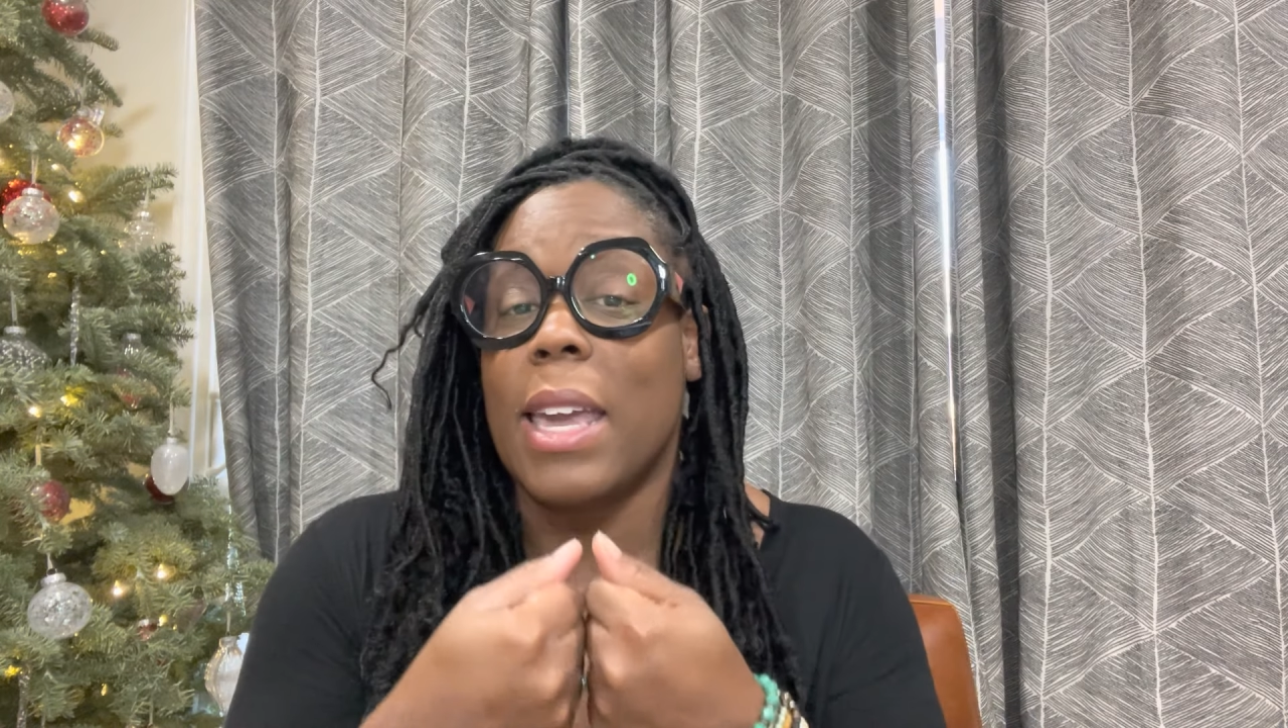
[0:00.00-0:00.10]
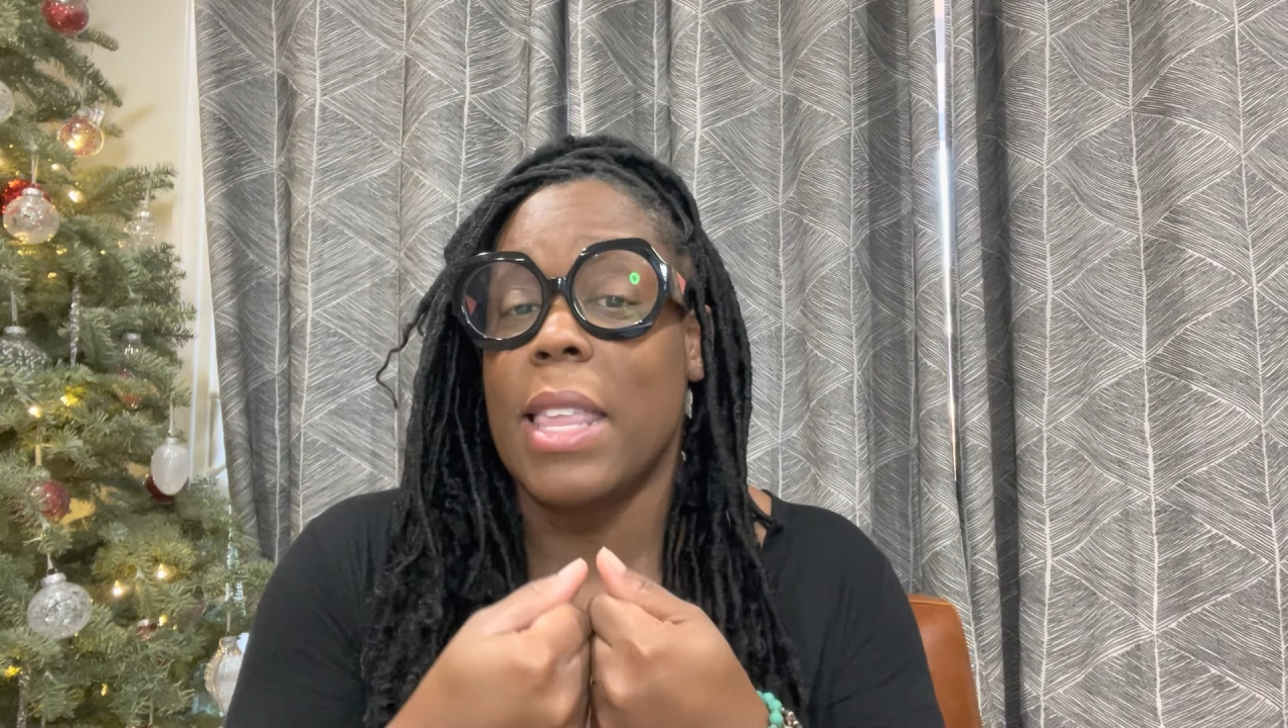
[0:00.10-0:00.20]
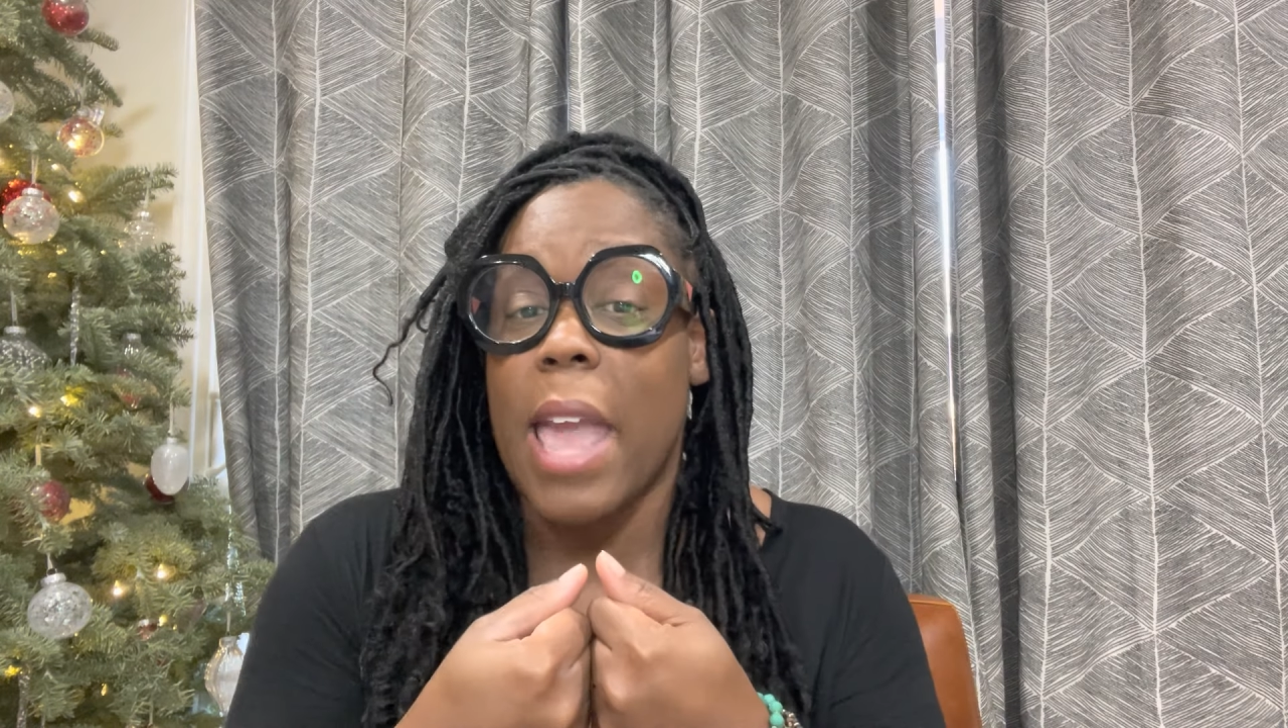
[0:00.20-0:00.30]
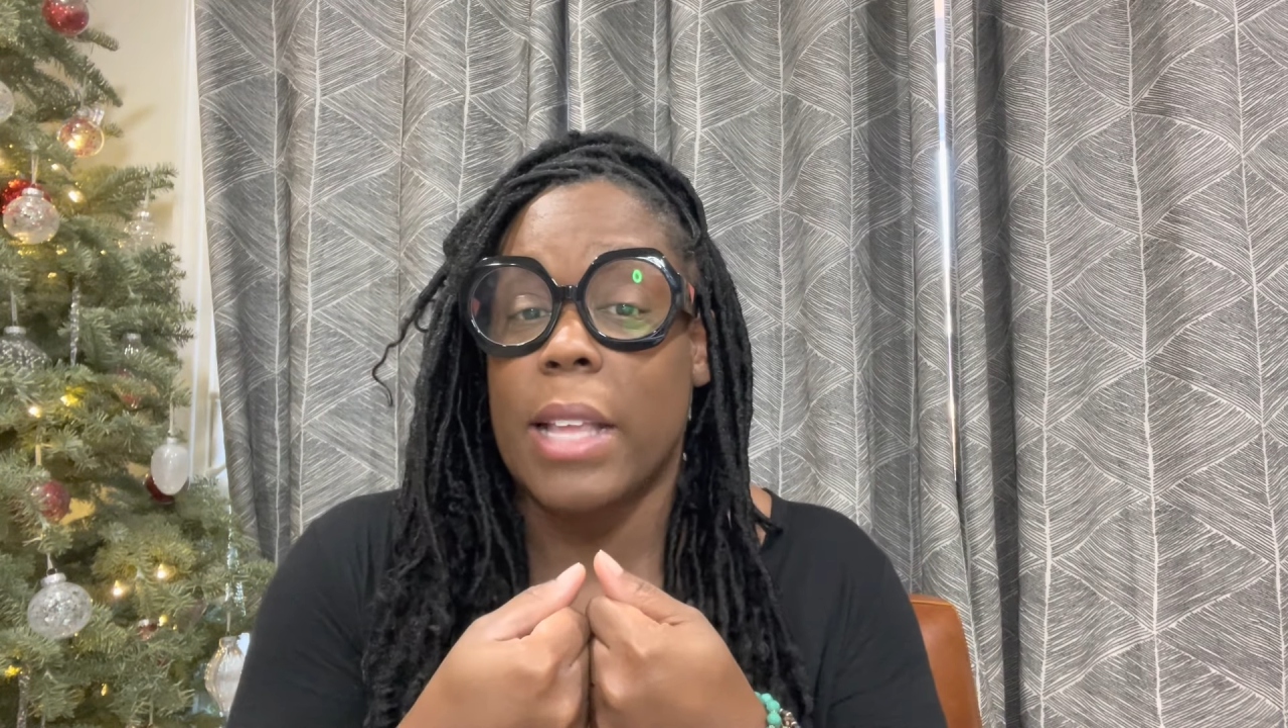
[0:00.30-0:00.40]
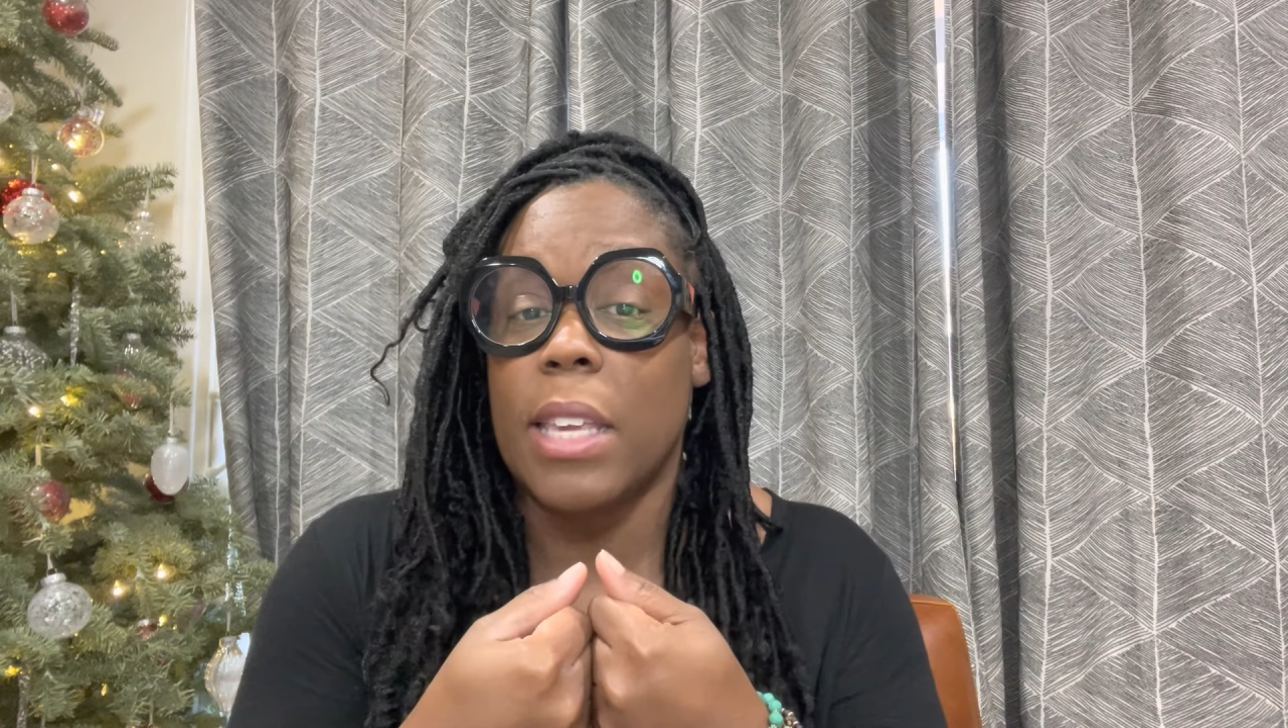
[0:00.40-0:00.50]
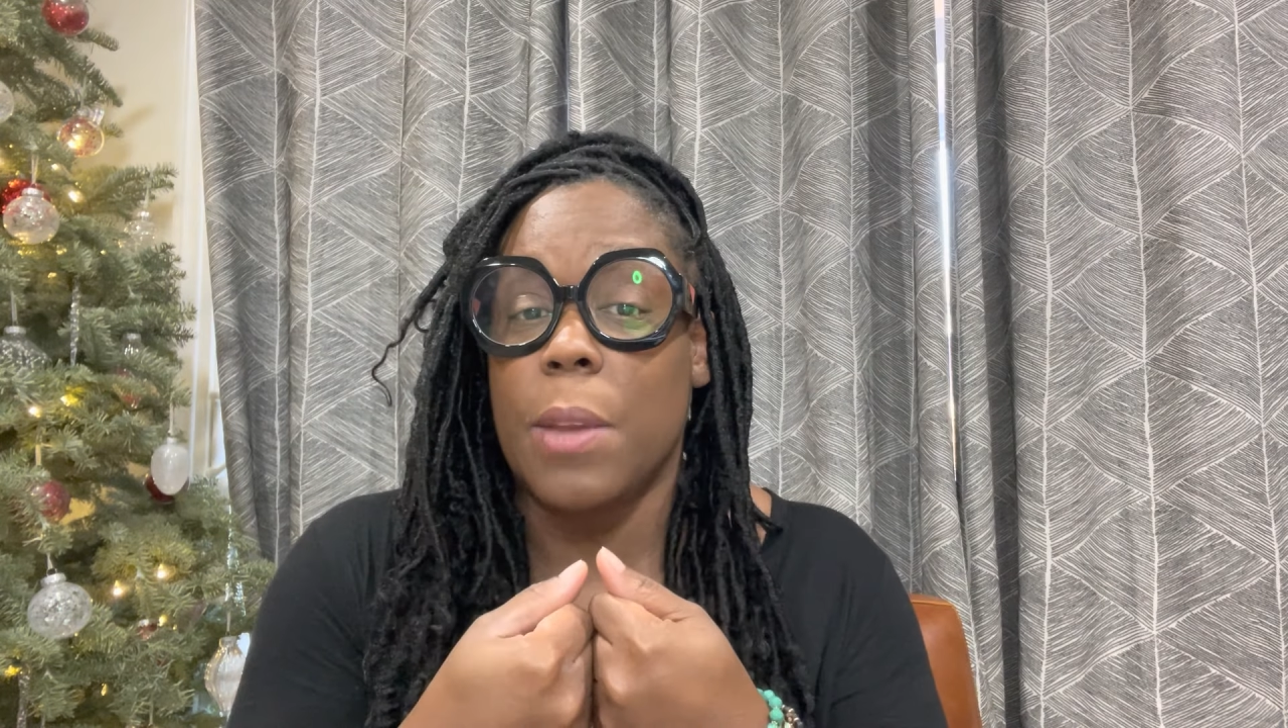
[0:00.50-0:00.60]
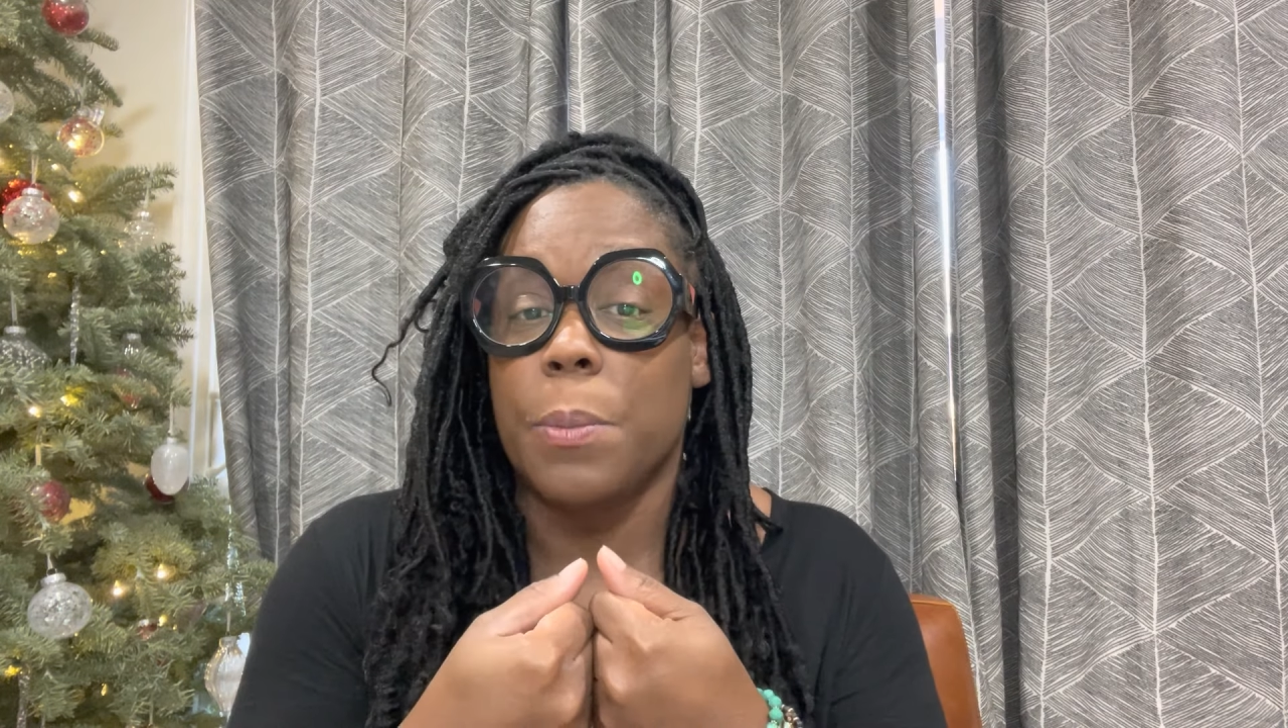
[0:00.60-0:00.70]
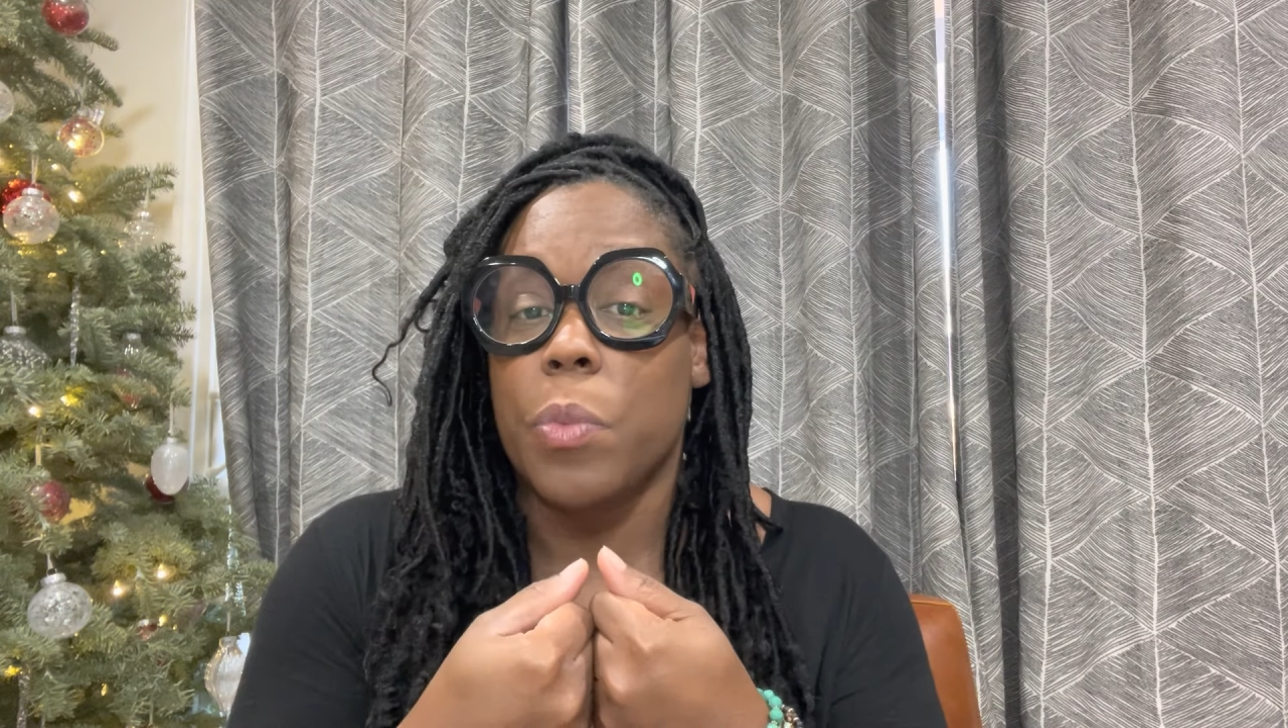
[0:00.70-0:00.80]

connecting,